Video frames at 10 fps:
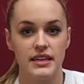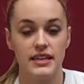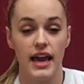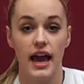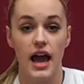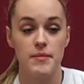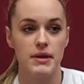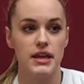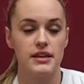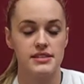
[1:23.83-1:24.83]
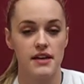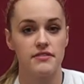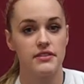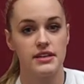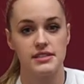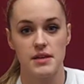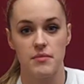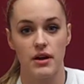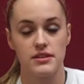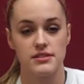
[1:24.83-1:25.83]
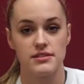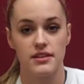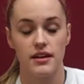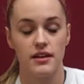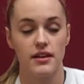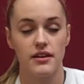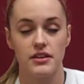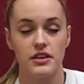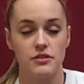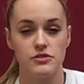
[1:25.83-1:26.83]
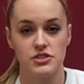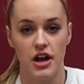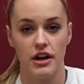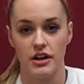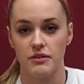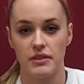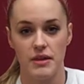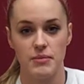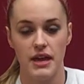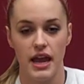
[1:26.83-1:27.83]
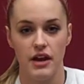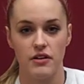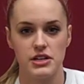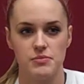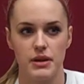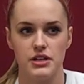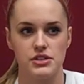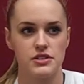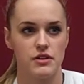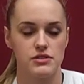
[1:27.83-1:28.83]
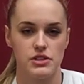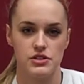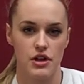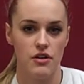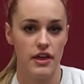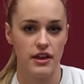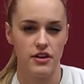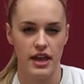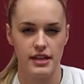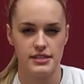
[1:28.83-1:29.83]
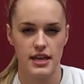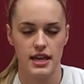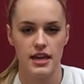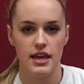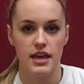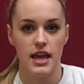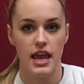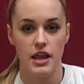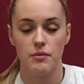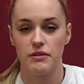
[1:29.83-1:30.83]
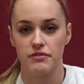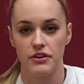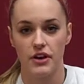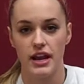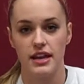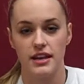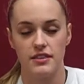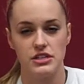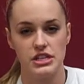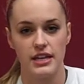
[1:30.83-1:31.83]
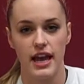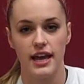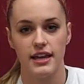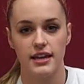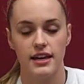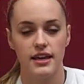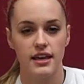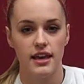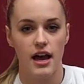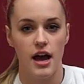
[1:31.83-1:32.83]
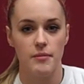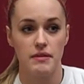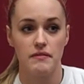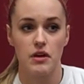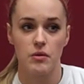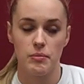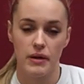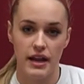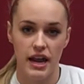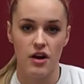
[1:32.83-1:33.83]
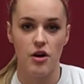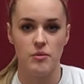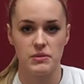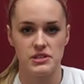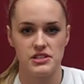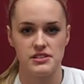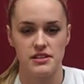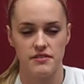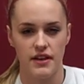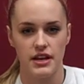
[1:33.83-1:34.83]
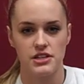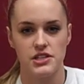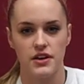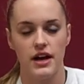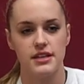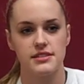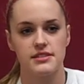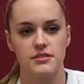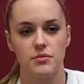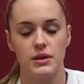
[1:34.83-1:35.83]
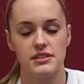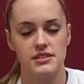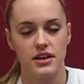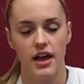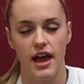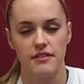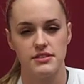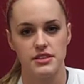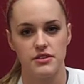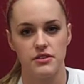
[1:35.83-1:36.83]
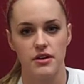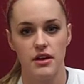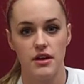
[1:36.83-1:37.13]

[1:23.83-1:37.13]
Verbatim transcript: Yeah, I mean, definitely St. Martin's a huge shocker when they beat Anchorage, but it just goes to show that you can't take anyone for granted in the GNAC. And um, even though we're playing at home, which is an advantage to us, we still have to